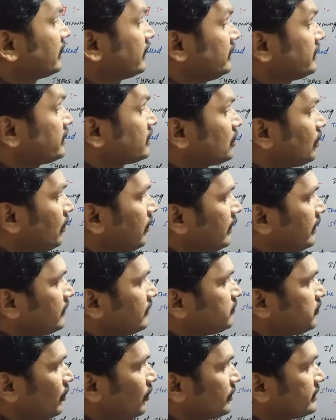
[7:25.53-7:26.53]

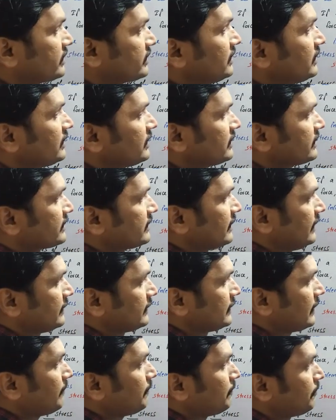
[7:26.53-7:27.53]
restoring force
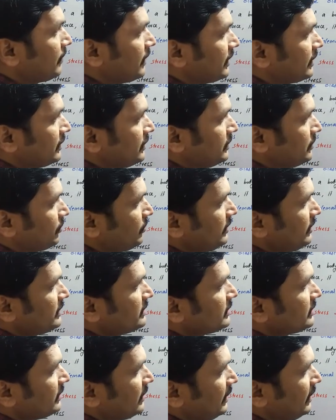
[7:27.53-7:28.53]
set up per
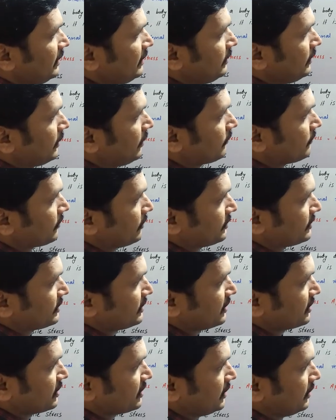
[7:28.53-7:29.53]
unit area
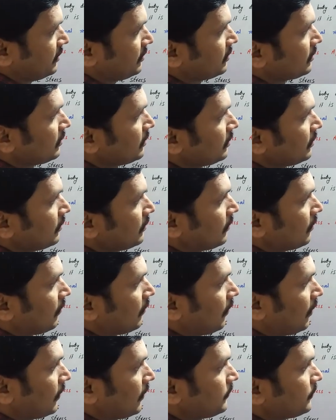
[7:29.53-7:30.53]
cross section
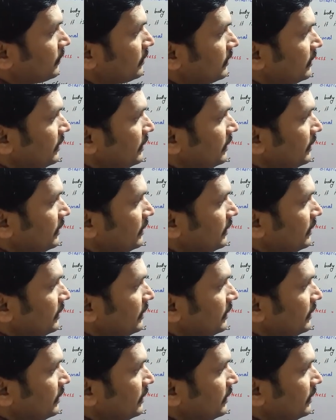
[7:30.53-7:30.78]
of